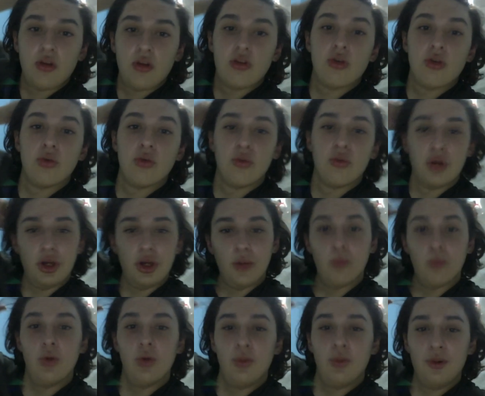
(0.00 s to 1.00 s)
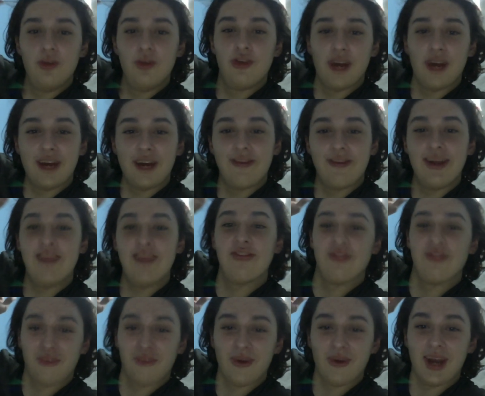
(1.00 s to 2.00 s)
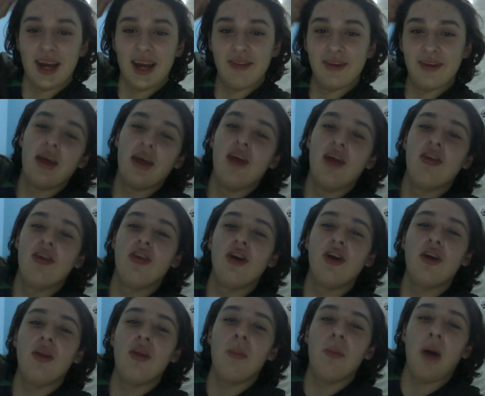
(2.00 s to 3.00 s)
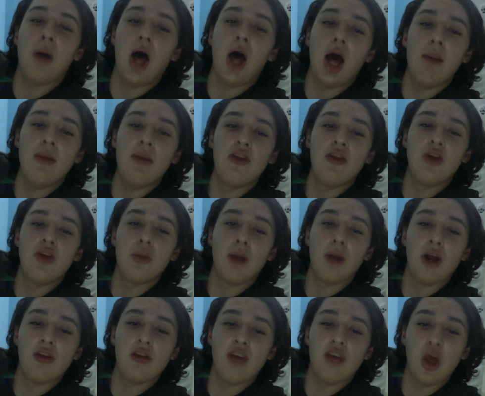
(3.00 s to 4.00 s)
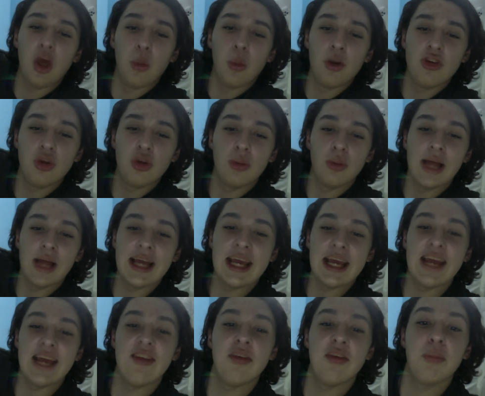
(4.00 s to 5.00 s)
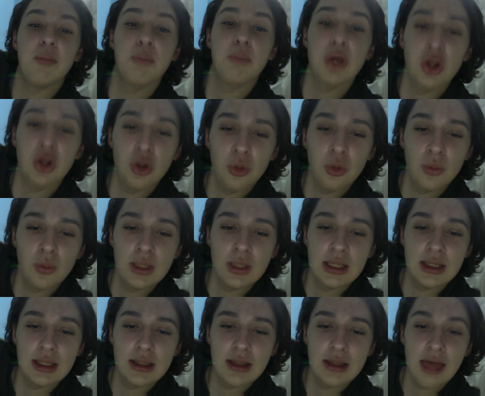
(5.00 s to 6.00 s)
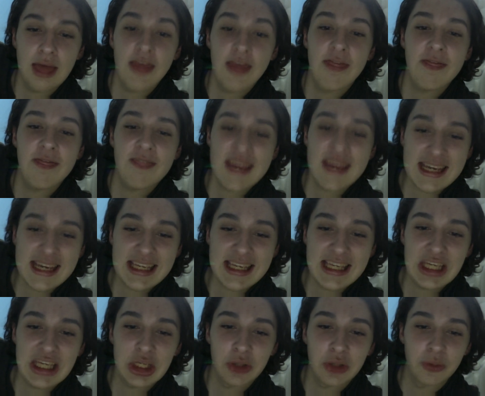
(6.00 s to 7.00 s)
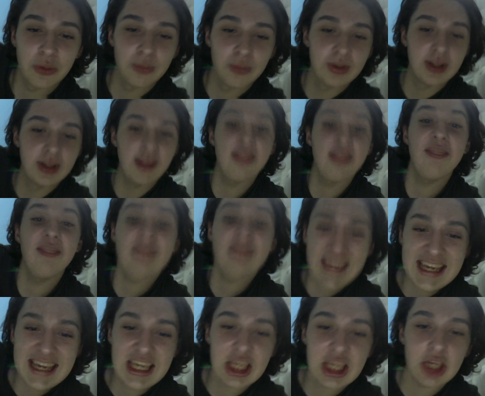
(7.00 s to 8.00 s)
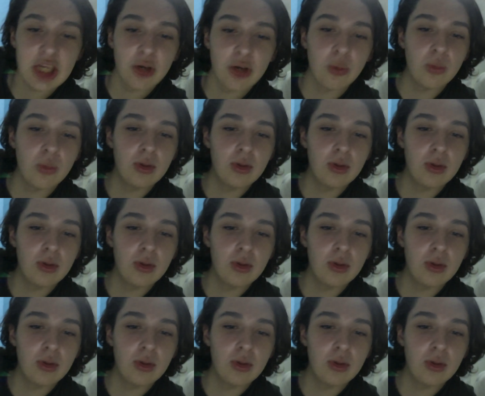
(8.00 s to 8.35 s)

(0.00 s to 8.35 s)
True. Woo Woo's Drag Race forever. Stir the pot, Mr. Marcel. Would you like a spoon? Thank you. Thank you.